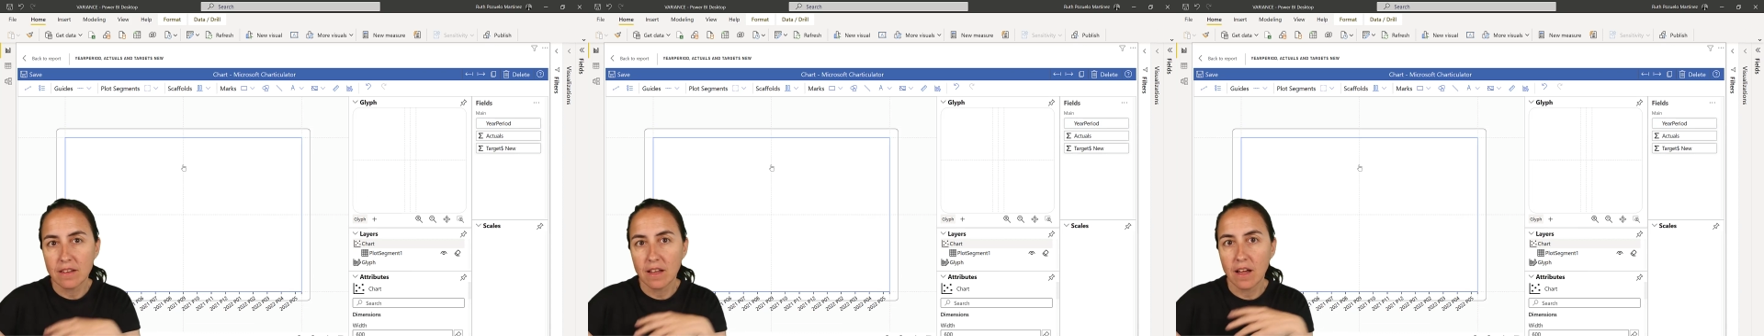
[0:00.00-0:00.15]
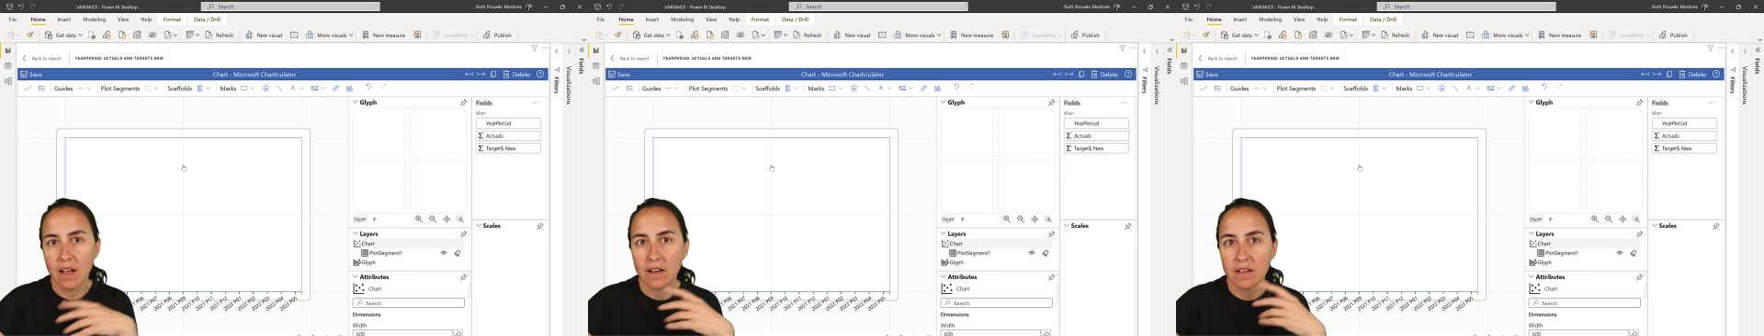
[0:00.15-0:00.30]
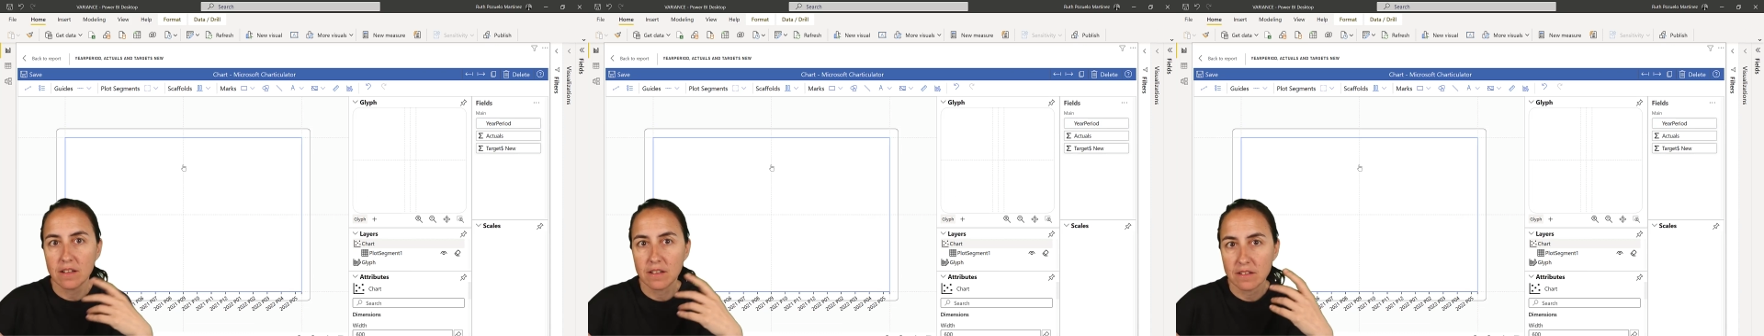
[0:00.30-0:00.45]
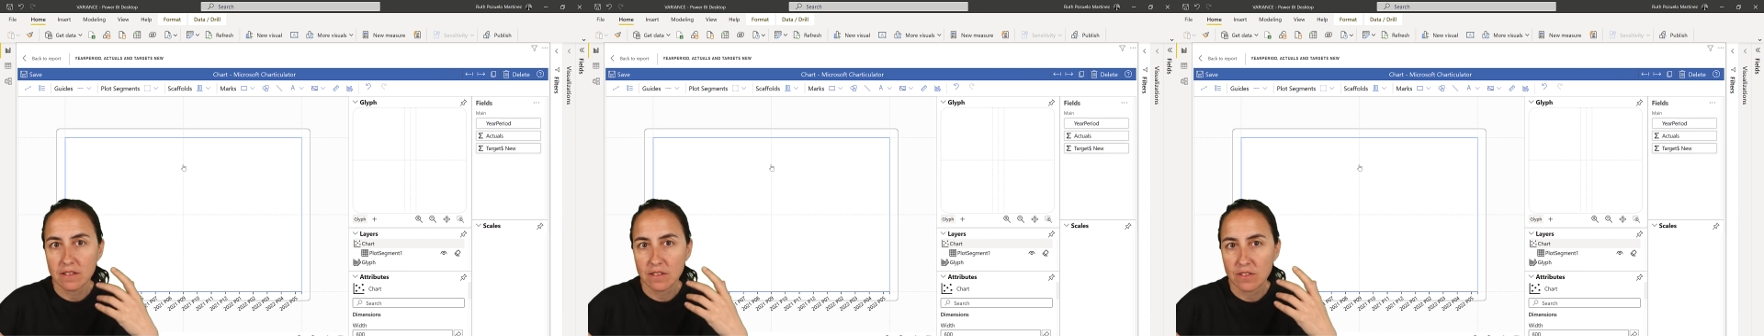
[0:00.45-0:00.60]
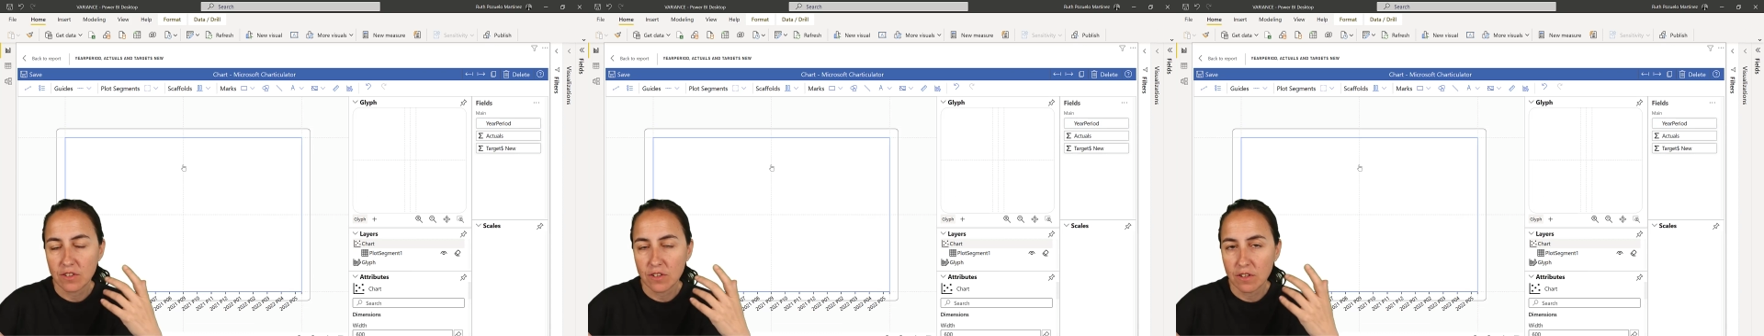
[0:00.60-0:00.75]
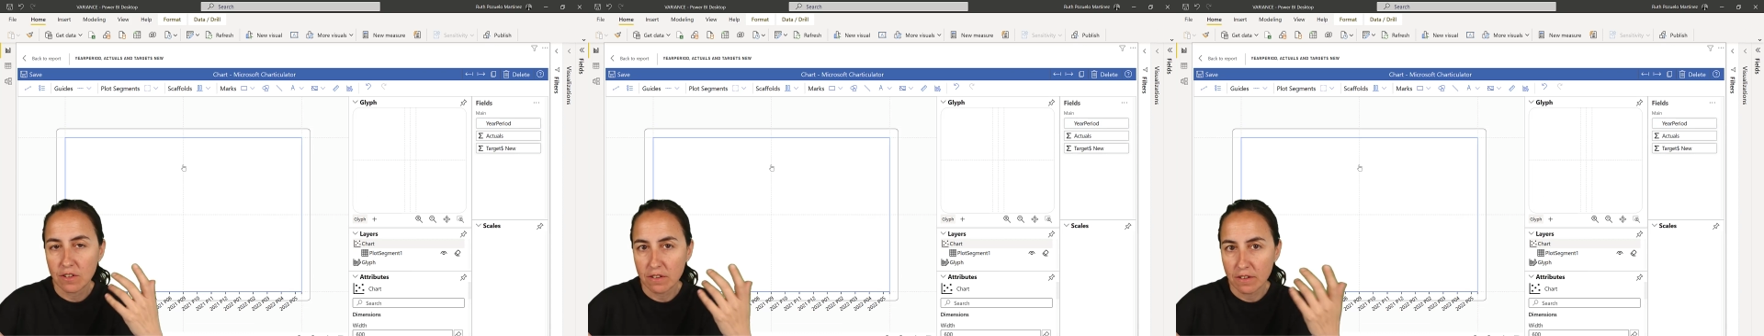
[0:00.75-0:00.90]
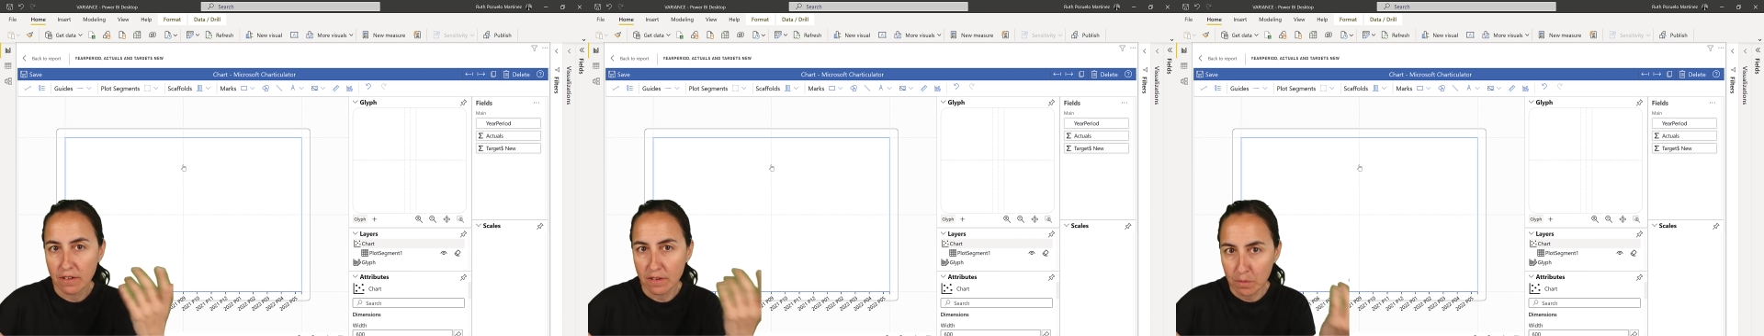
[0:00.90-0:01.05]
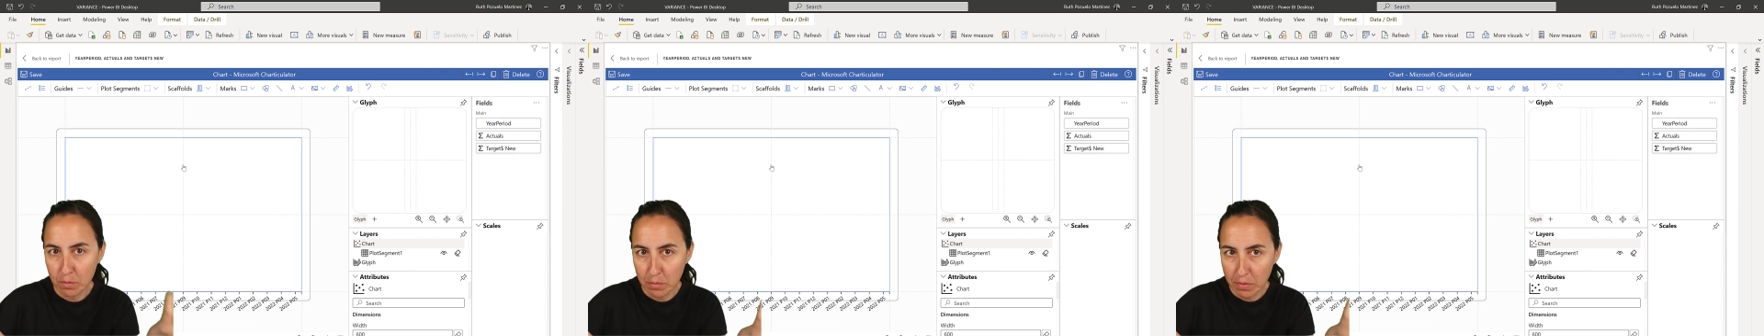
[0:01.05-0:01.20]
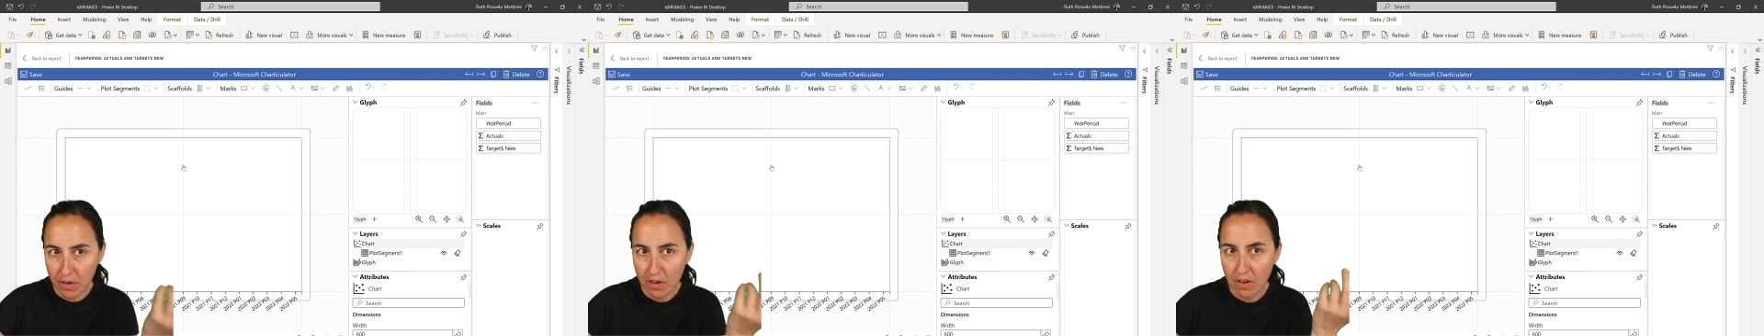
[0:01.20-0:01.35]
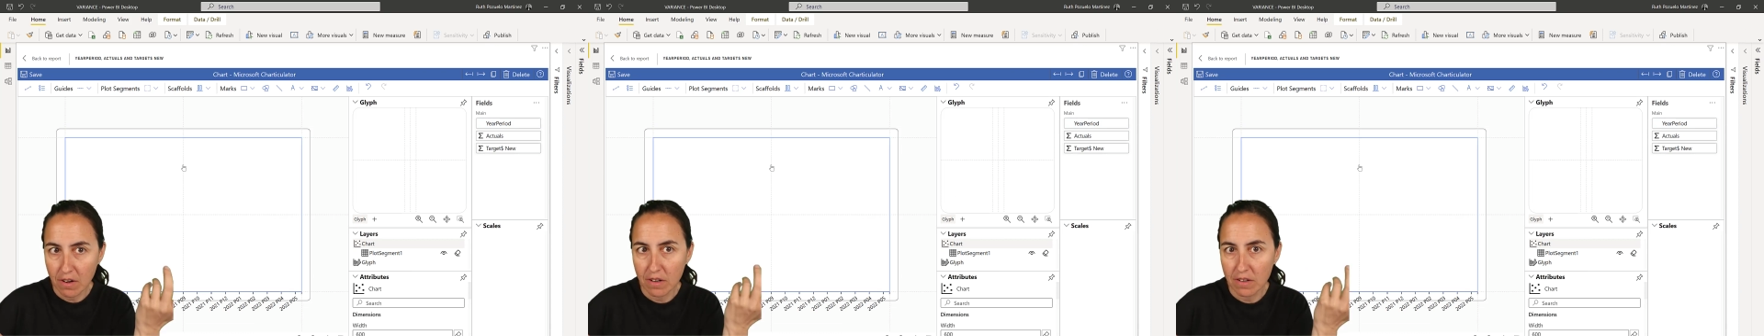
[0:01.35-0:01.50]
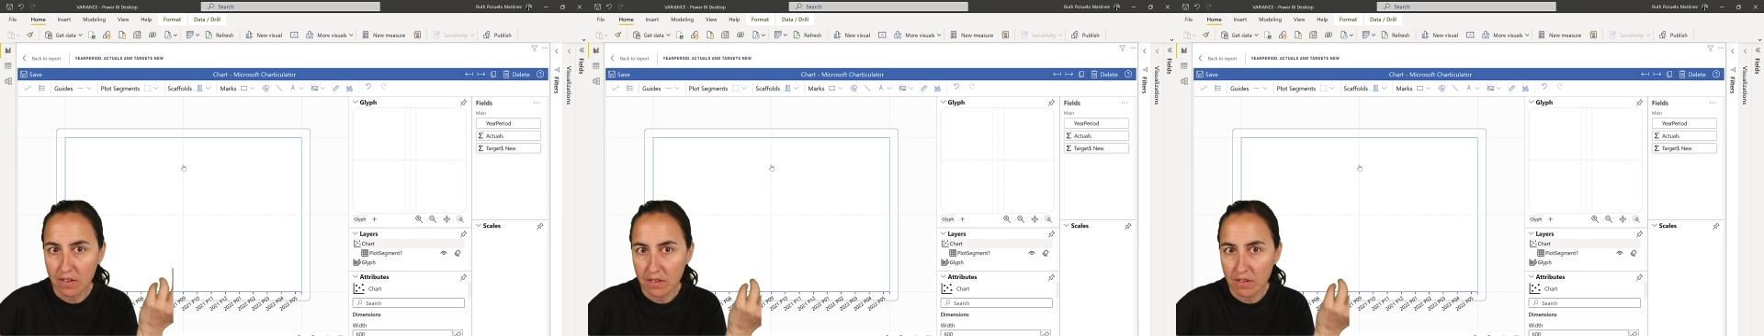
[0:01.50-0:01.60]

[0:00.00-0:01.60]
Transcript: that to create a bar,